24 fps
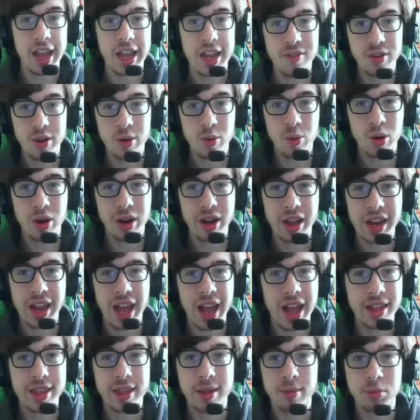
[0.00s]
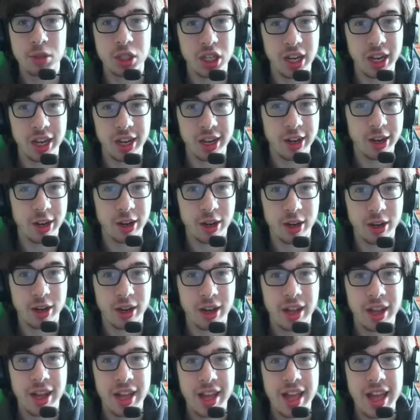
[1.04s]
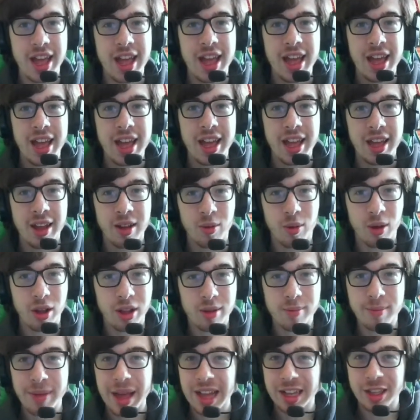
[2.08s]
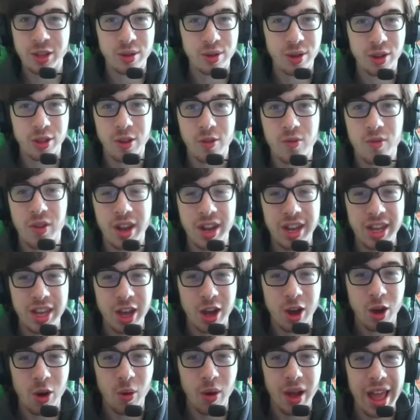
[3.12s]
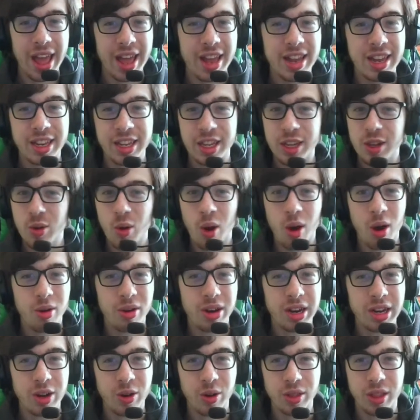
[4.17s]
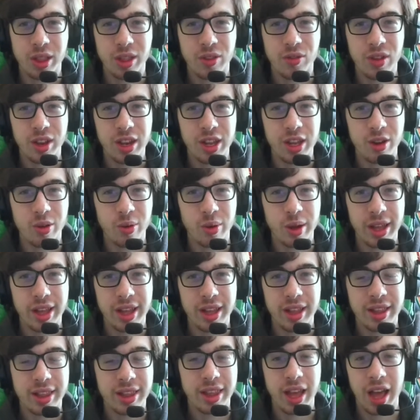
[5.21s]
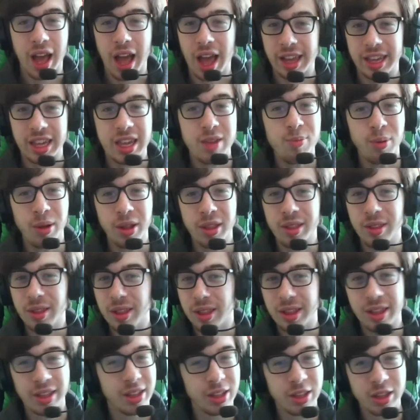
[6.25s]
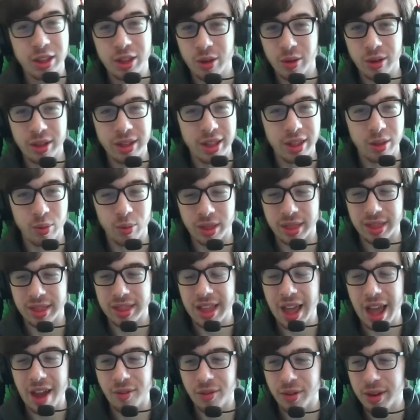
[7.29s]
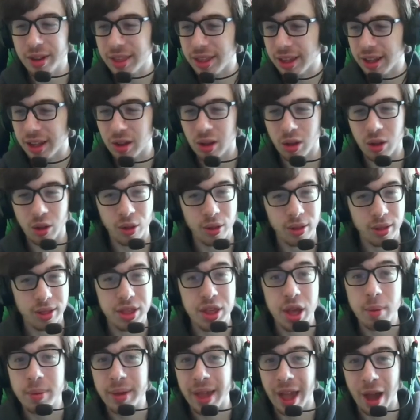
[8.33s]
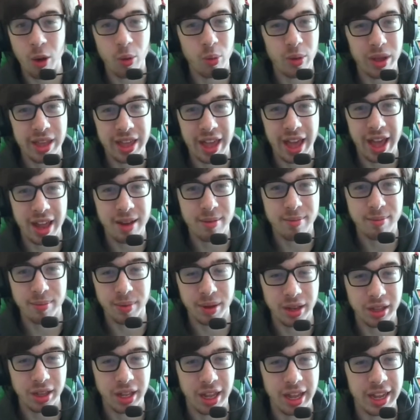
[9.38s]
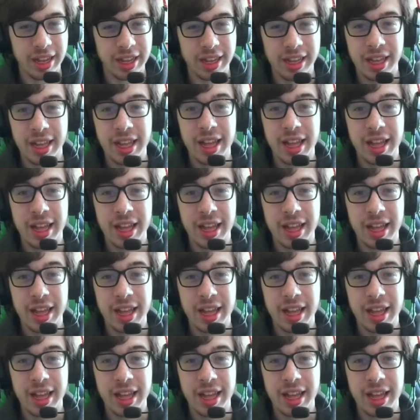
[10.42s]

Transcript: everyone, S M G here. Welcome back to another video, and you already know what this video is. I keep on doing this with every single sub count we get, but like,